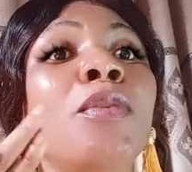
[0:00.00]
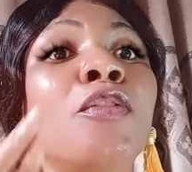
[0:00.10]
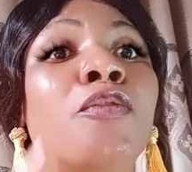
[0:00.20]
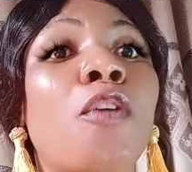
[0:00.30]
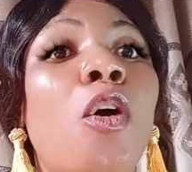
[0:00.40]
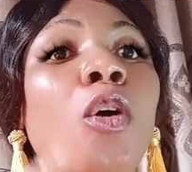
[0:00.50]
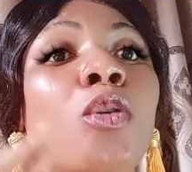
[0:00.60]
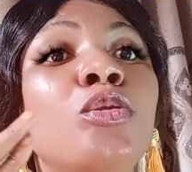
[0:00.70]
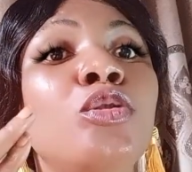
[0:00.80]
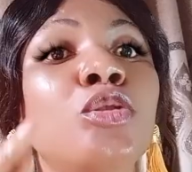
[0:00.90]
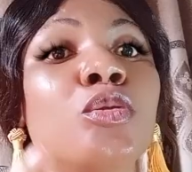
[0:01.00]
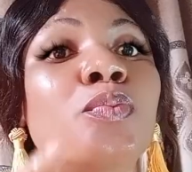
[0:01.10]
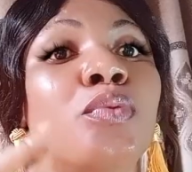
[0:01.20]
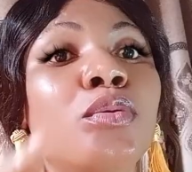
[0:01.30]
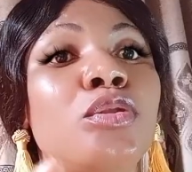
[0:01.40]
before you
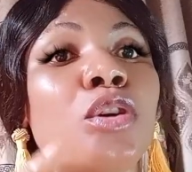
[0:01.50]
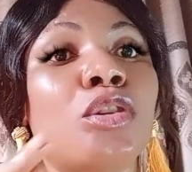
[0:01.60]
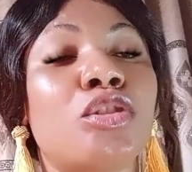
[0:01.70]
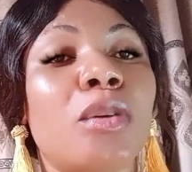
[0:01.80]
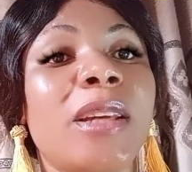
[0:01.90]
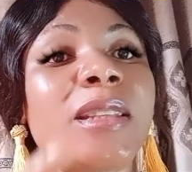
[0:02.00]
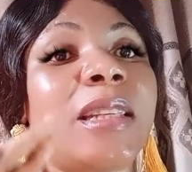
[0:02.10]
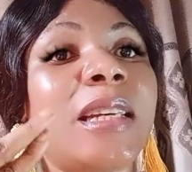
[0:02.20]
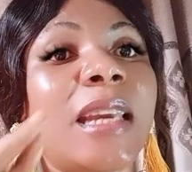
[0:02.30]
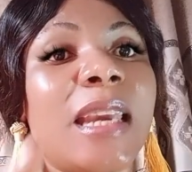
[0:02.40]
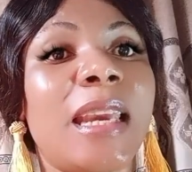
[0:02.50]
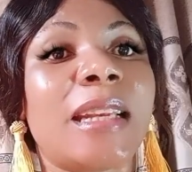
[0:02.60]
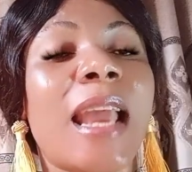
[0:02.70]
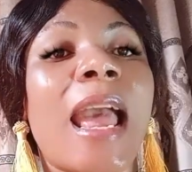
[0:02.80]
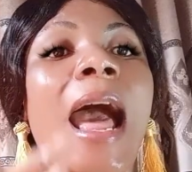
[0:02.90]
put your joystick in.